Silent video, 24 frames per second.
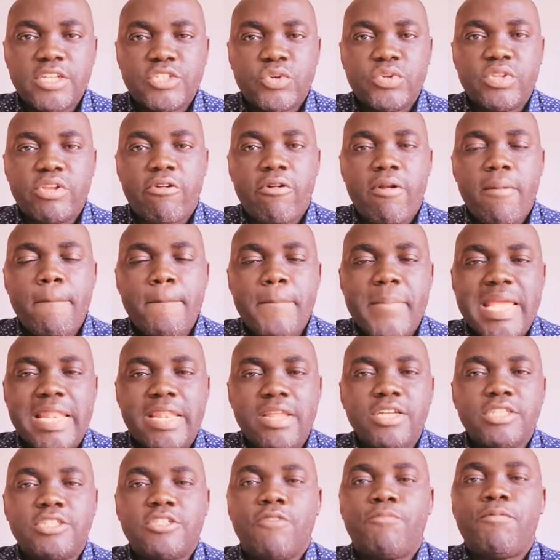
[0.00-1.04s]
So there are
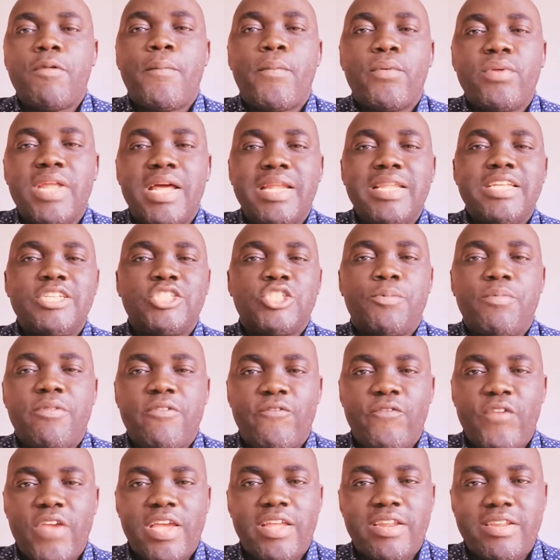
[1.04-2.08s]
millions of people that need to
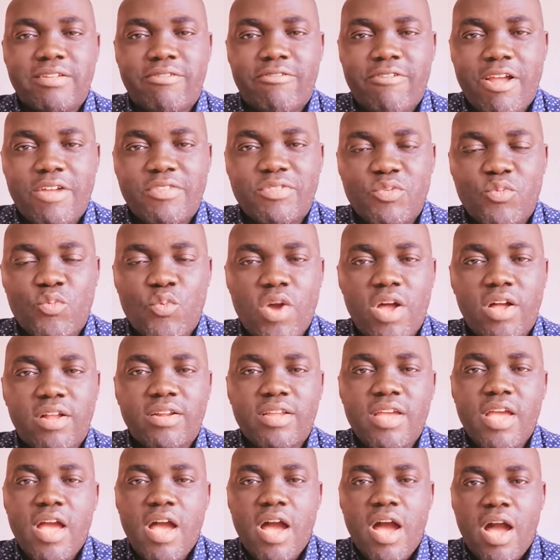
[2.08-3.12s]
be fed around the
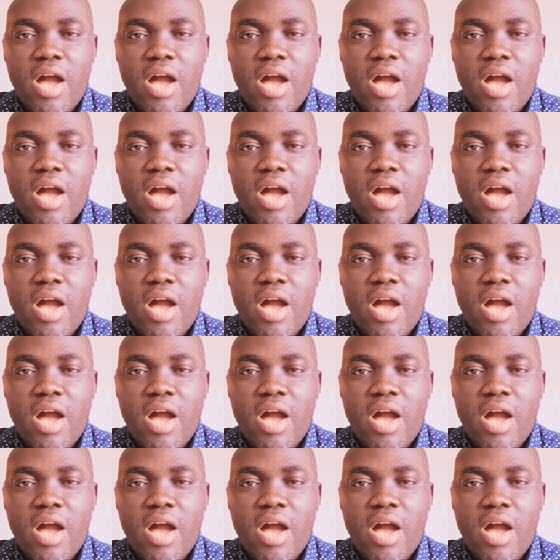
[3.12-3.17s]
world.